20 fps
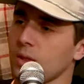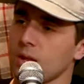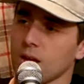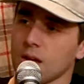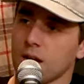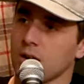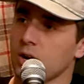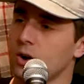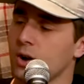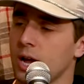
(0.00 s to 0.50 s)

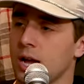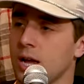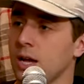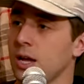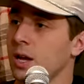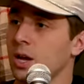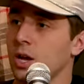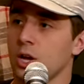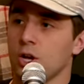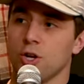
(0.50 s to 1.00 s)
I go, hey,
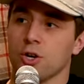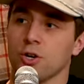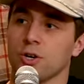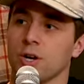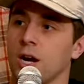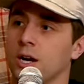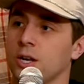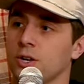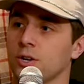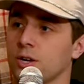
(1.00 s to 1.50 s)
you're
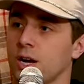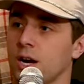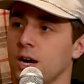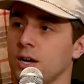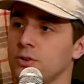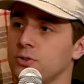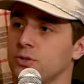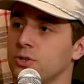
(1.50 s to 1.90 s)
not at your condo.